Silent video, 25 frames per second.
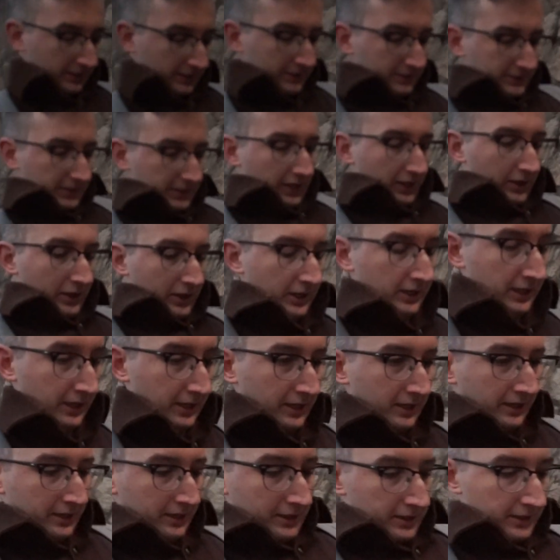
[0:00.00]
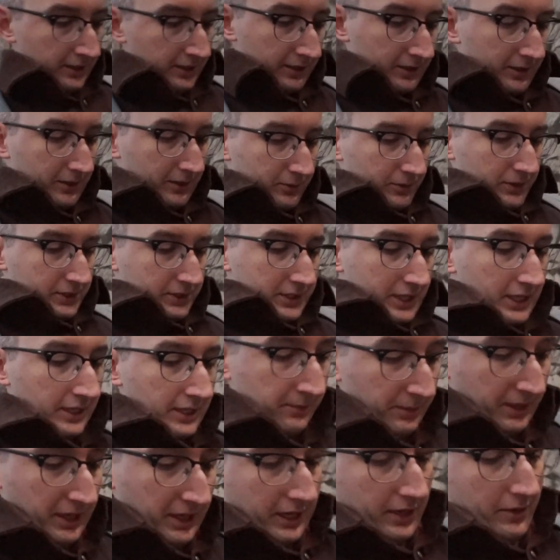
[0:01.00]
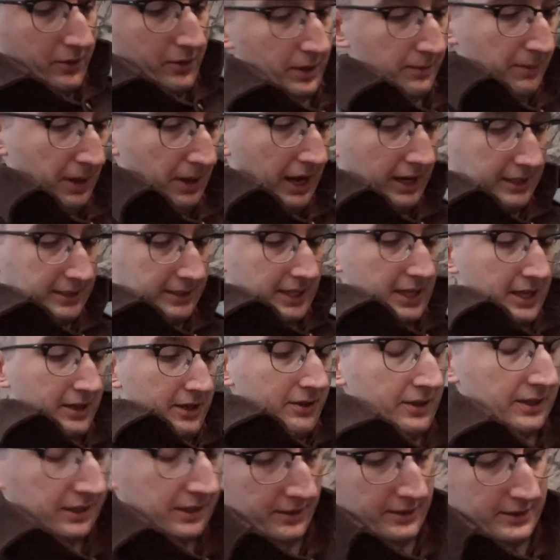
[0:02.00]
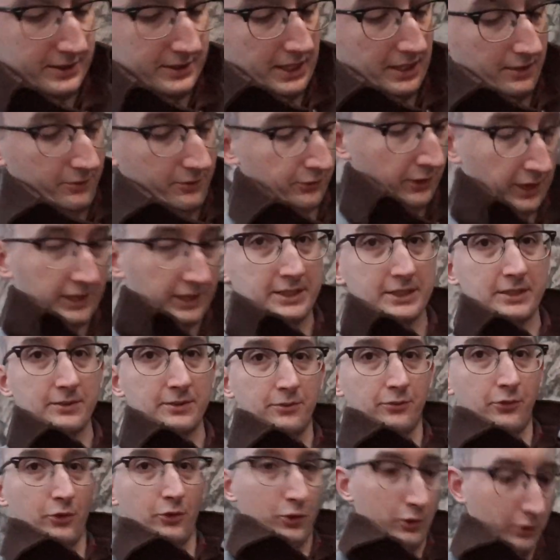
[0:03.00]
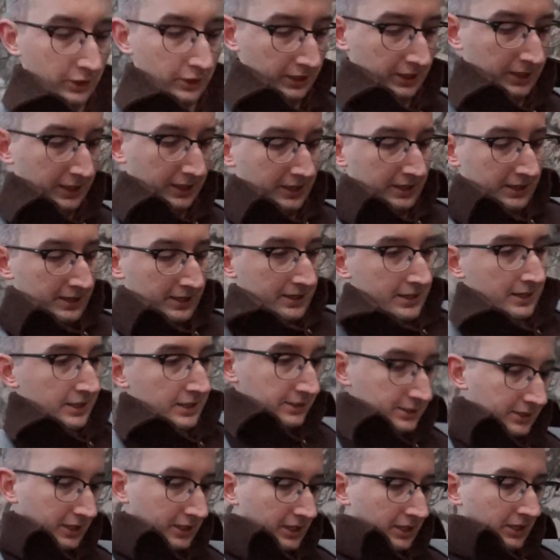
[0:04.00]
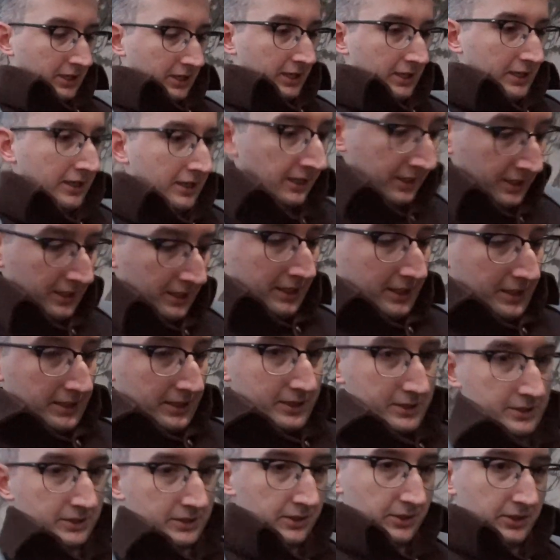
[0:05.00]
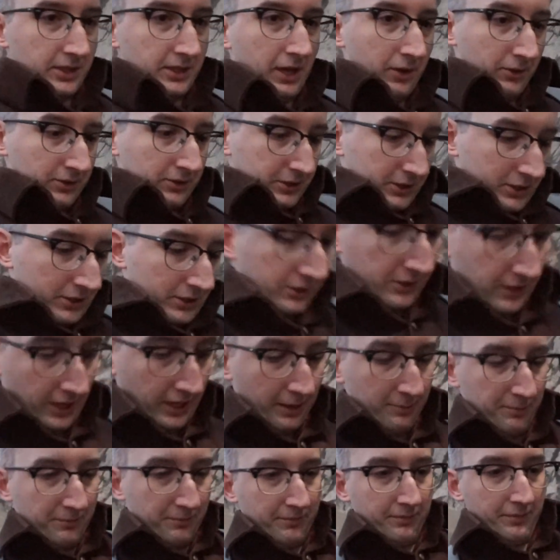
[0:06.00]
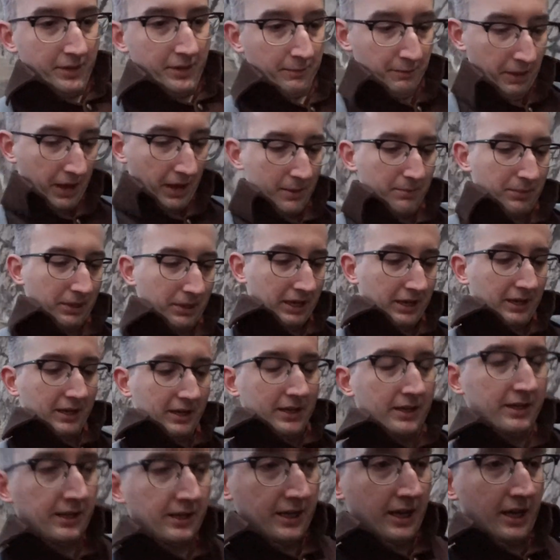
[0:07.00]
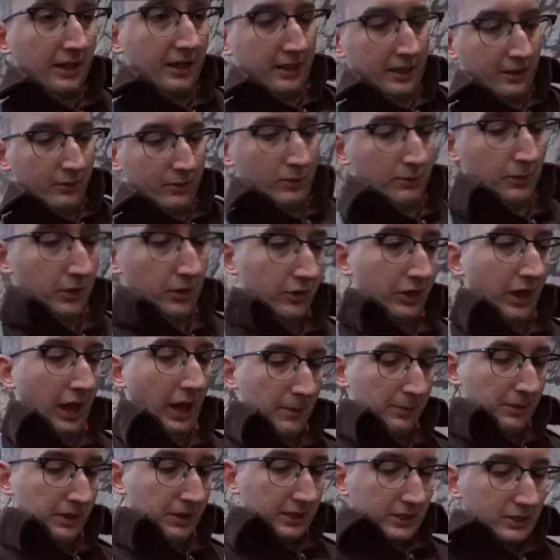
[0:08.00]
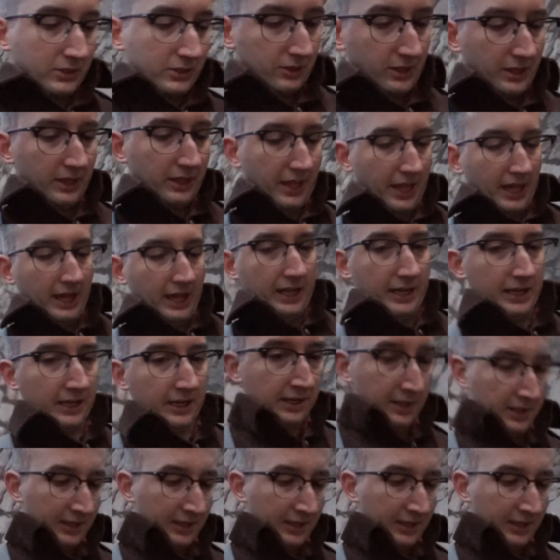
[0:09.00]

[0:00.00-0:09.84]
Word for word: So we're trying to make our way back down and try to find some food. So that was good. I'm happy. I think we're both happy that you did that.